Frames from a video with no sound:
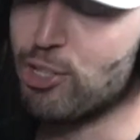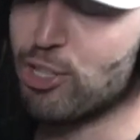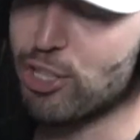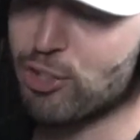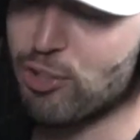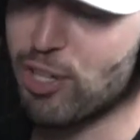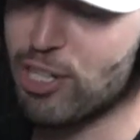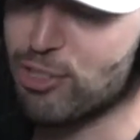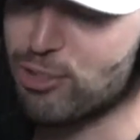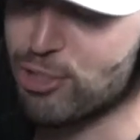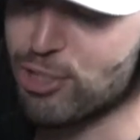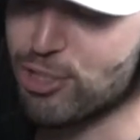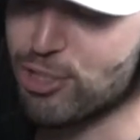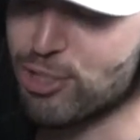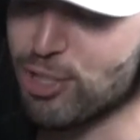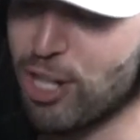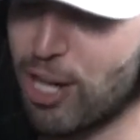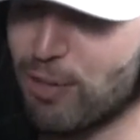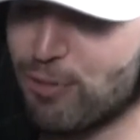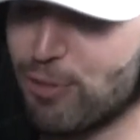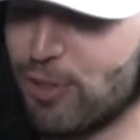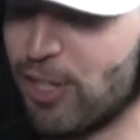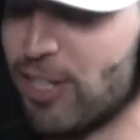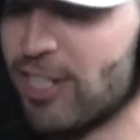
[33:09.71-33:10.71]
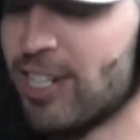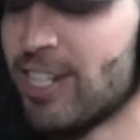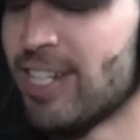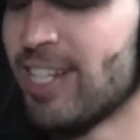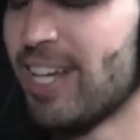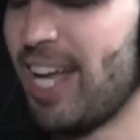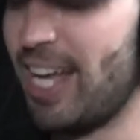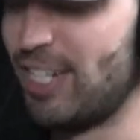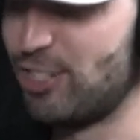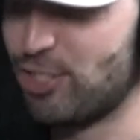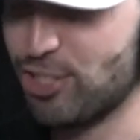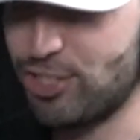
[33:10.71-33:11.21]
to crush this offer
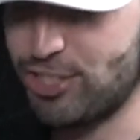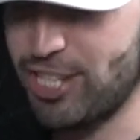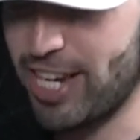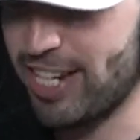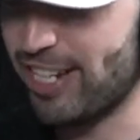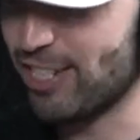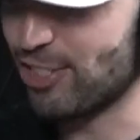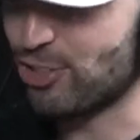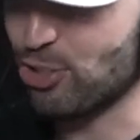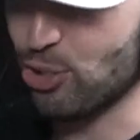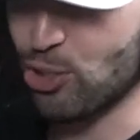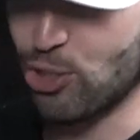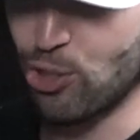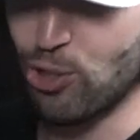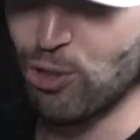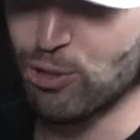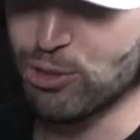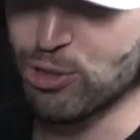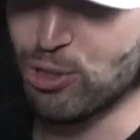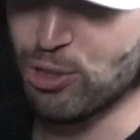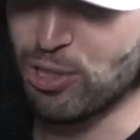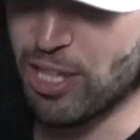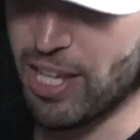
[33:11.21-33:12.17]
and just take it to a whole new